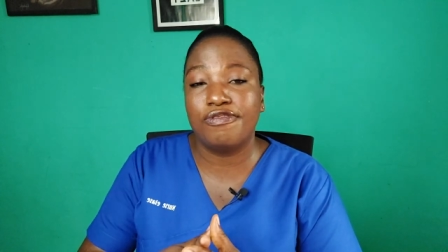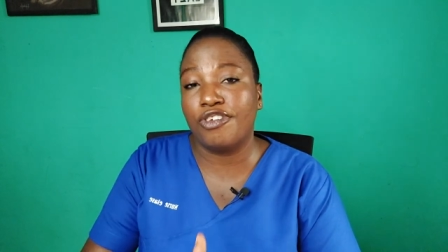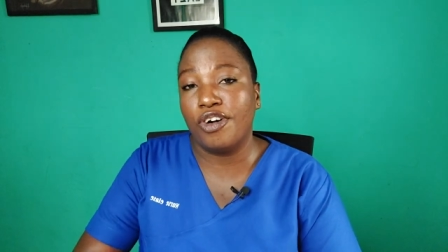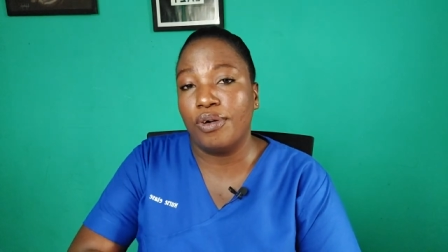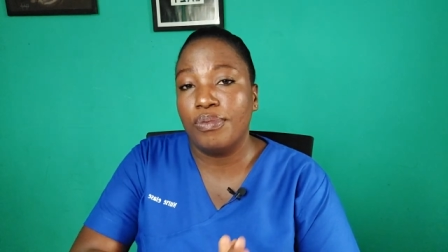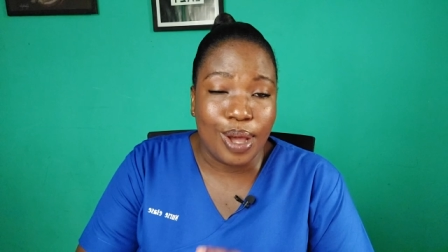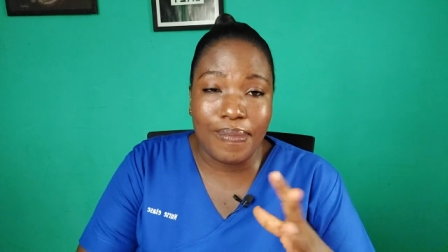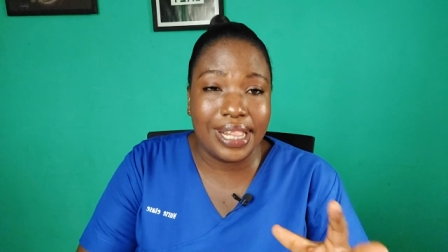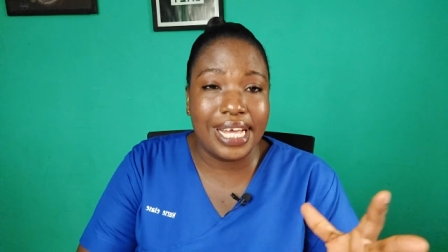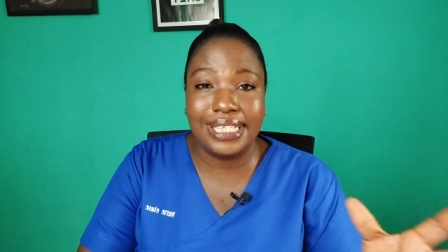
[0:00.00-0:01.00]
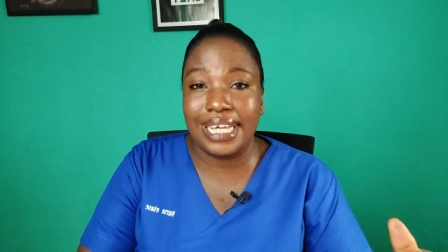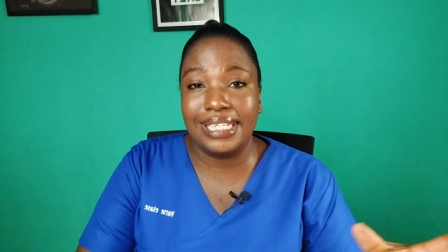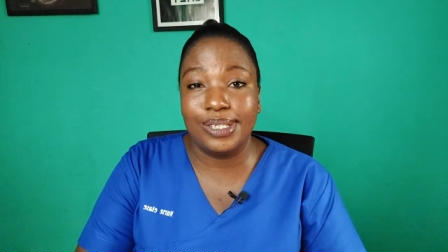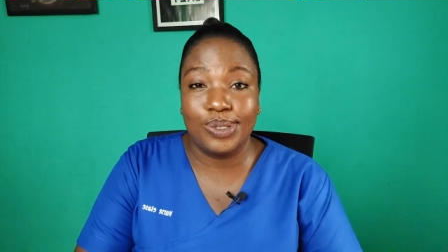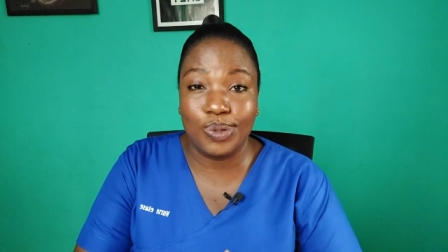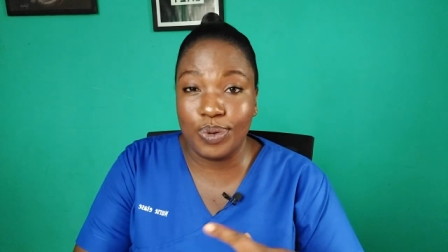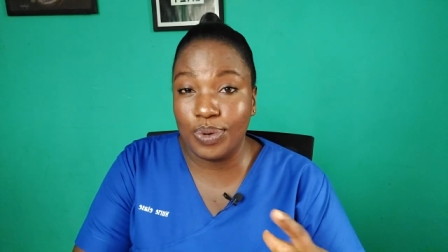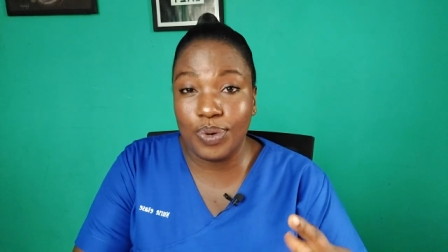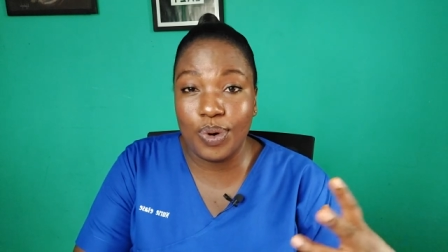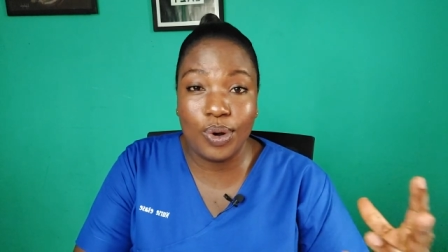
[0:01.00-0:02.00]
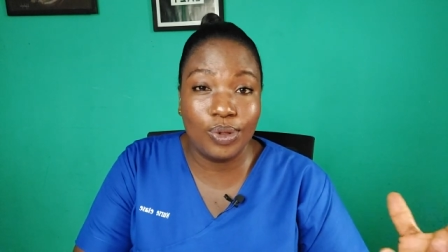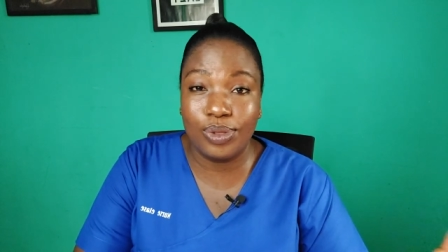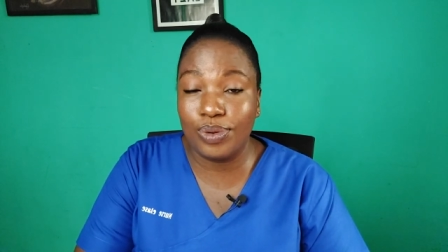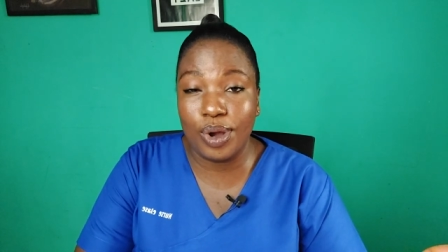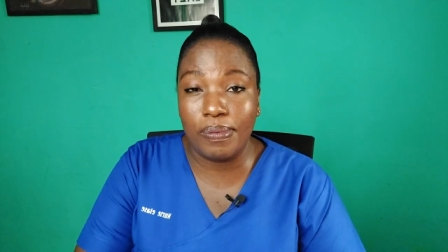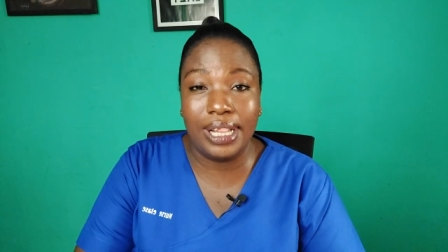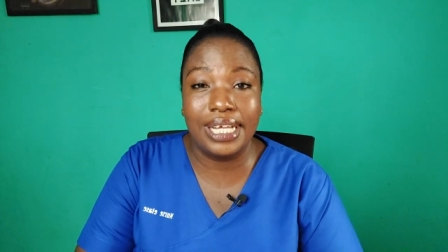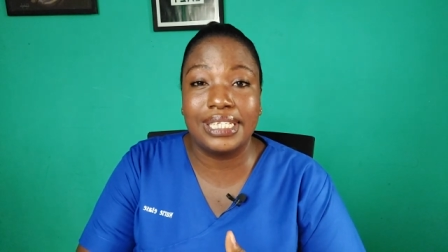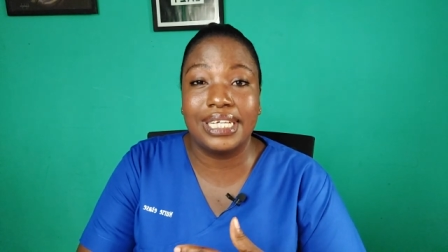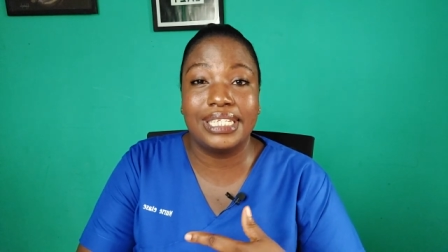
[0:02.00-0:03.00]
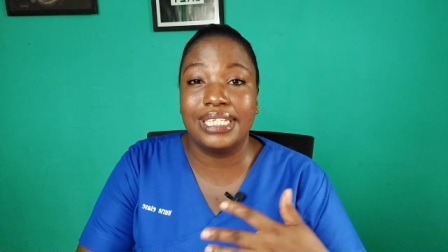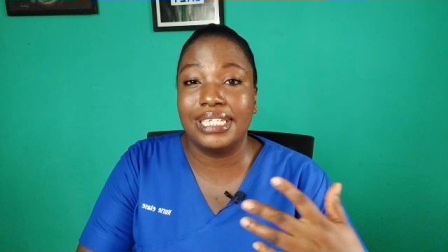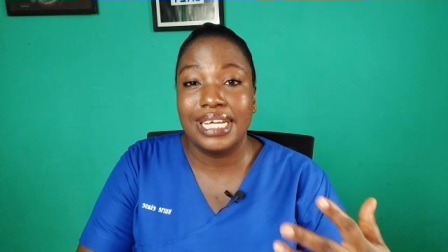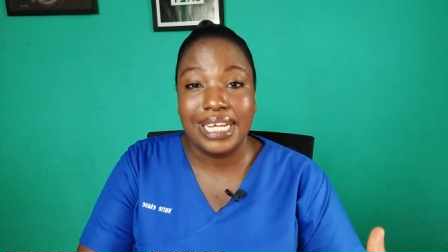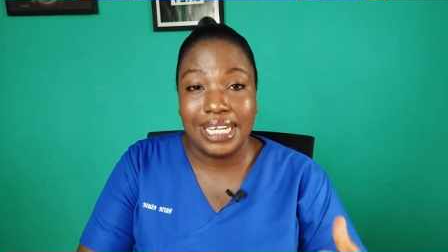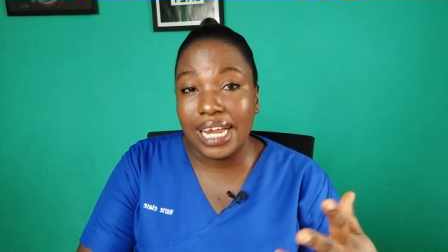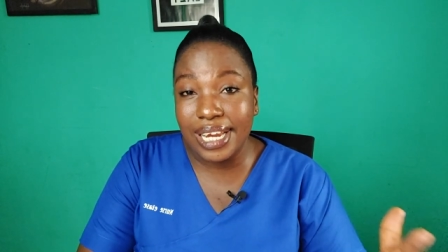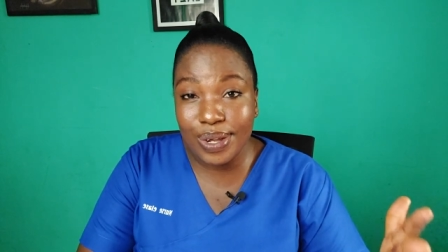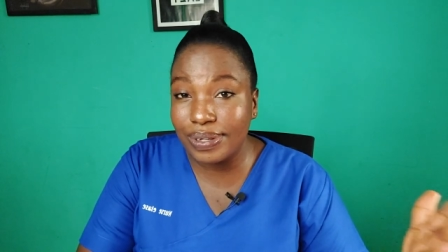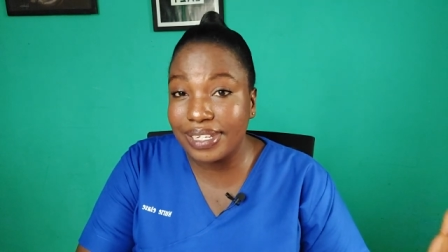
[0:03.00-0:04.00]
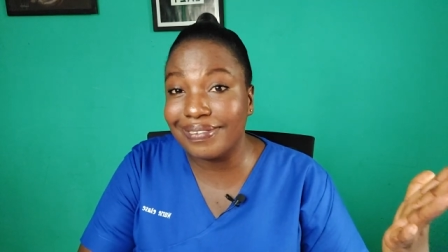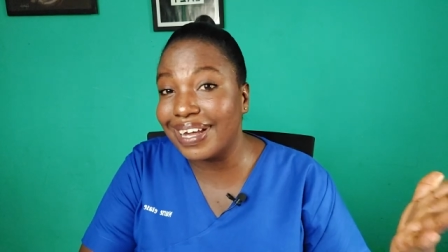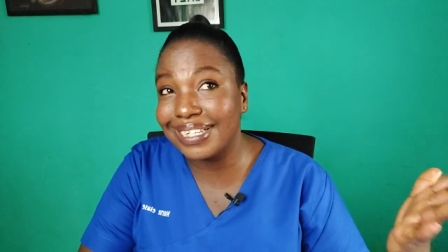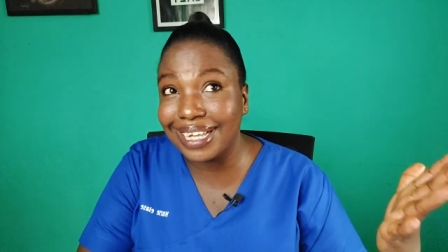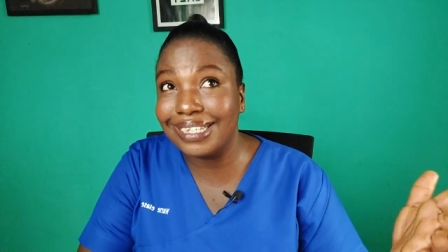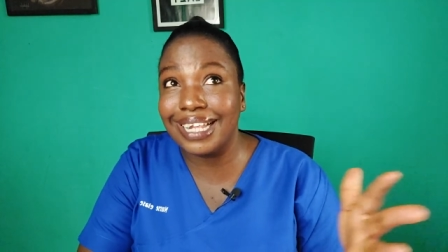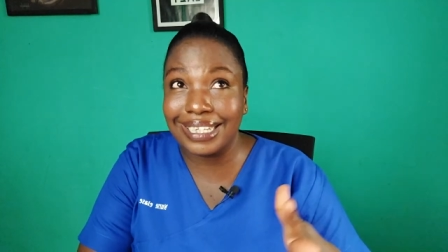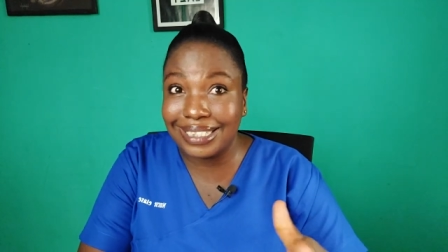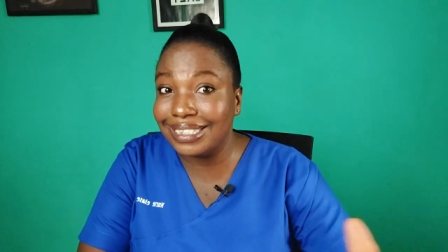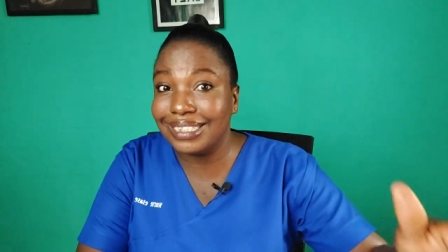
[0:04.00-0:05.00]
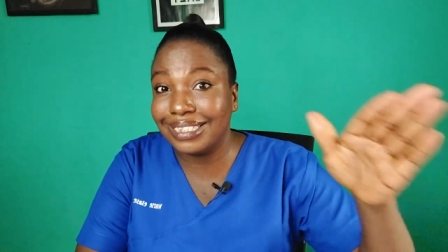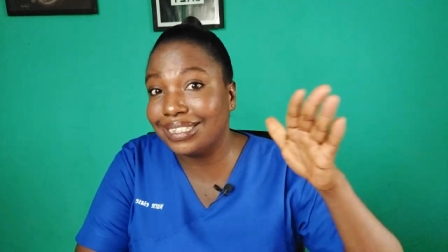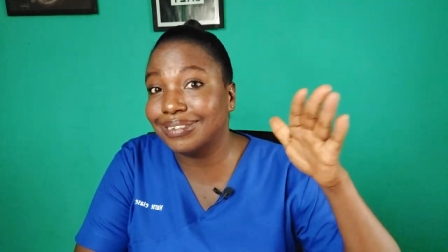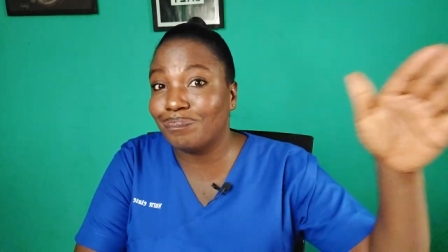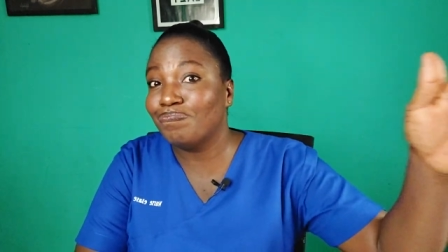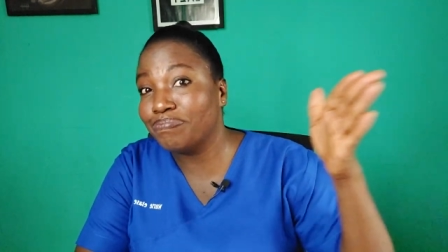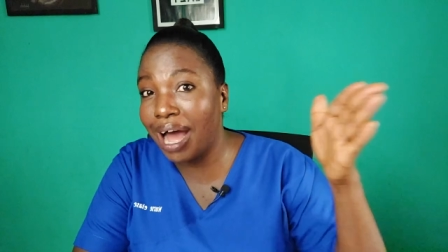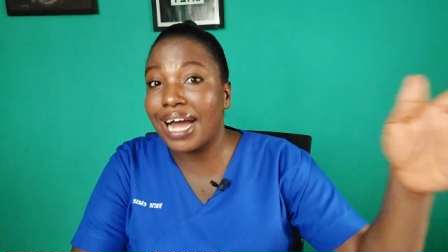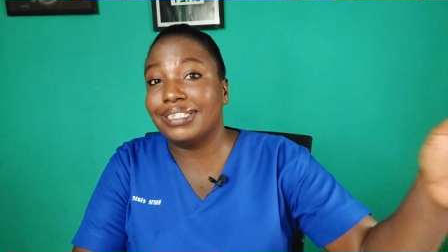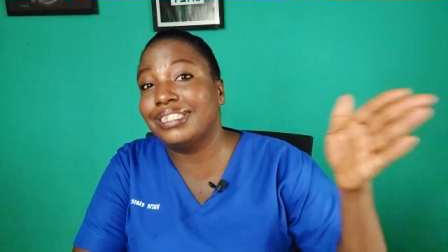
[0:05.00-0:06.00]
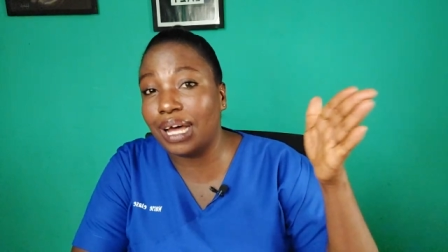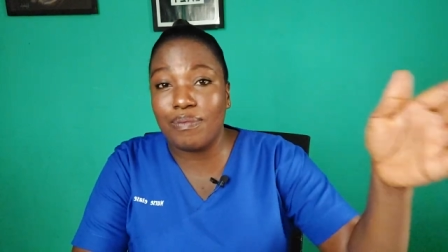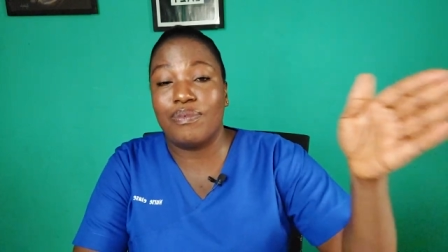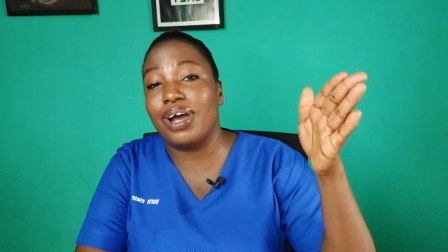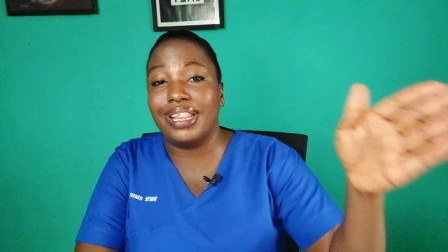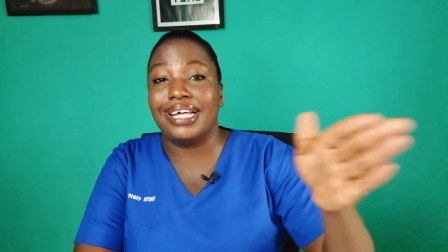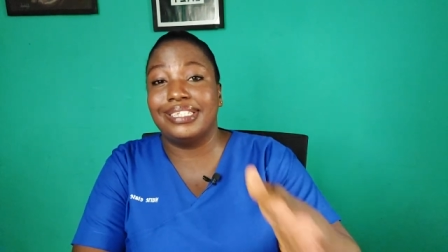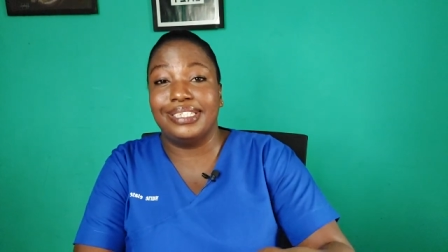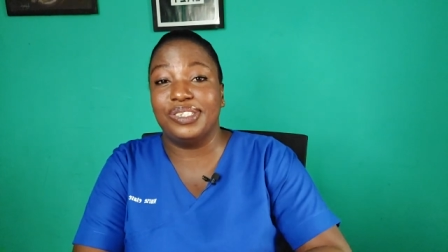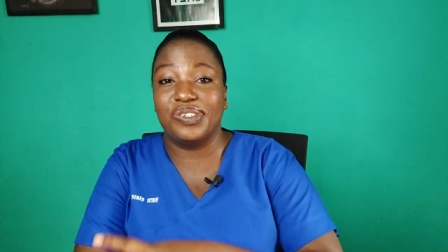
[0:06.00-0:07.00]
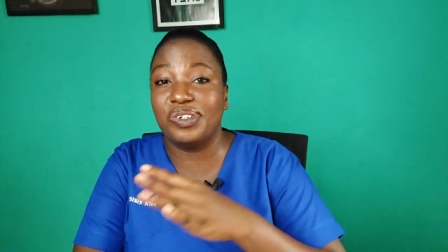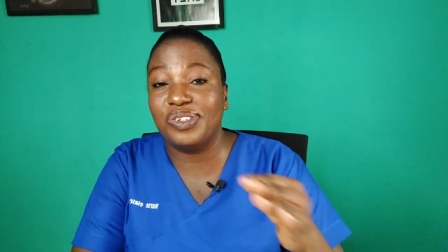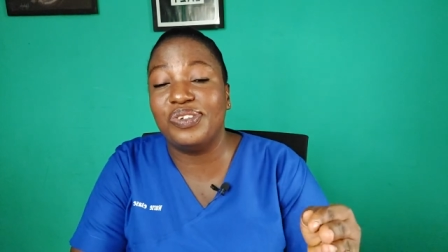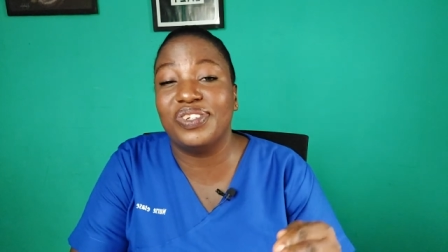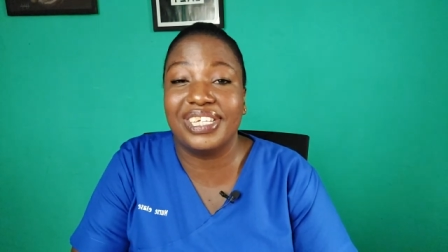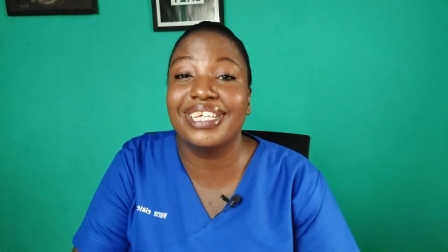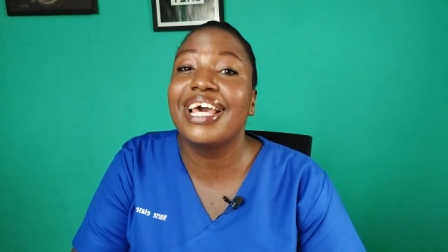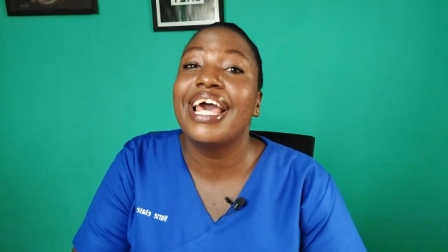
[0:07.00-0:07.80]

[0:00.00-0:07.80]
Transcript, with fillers: from your mother's kitchen. So go through your mother's kitchen, the new silver set that she's packed mm. somewhere that she's not using.